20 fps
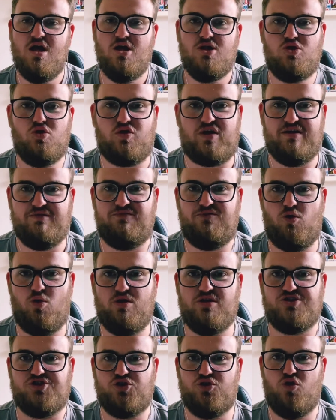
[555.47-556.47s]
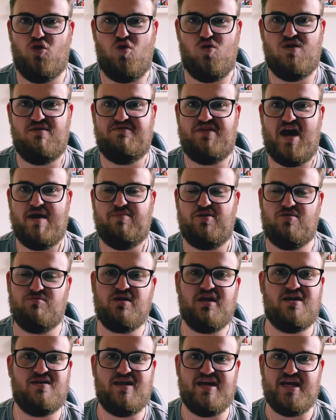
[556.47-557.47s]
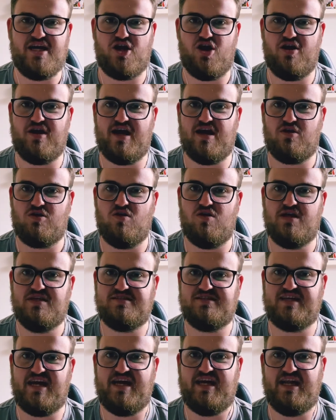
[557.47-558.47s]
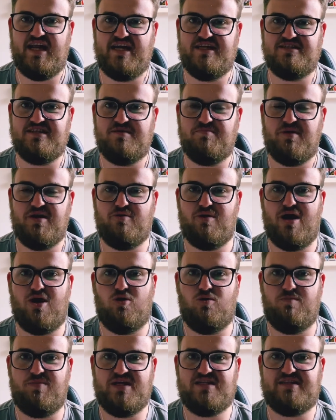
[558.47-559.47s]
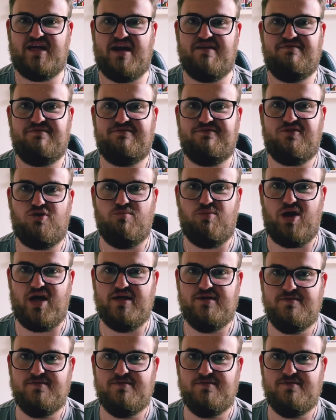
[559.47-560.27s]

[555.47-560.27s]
Looking forward to all of that, but I'm going to let you go now, guys. Take it easy. Be well. Be safe. Goodbye.